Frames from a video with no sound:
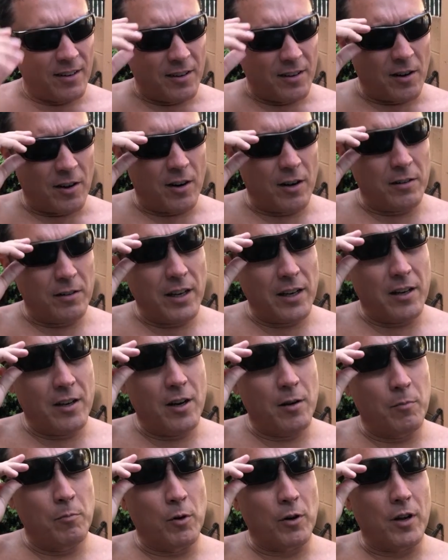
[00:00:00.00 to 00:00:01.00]
All right, I'll take a
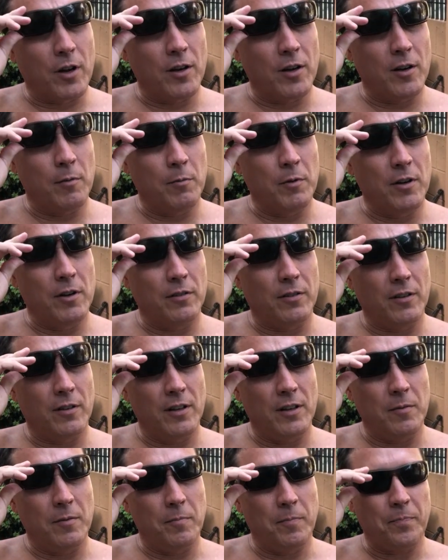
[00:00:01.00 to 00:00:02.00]
couple more comments, and
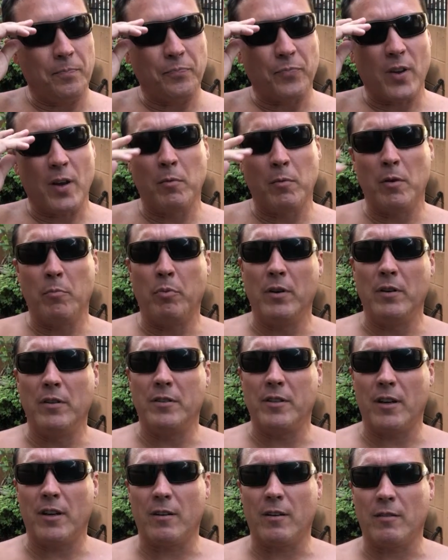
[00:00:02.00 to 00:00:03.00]
then I'm going to
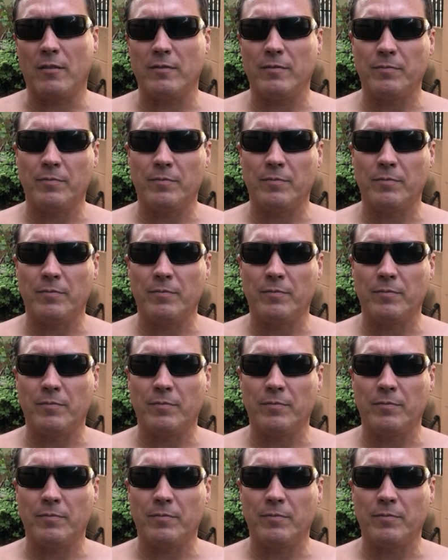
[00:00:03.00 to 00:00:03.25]
punch out.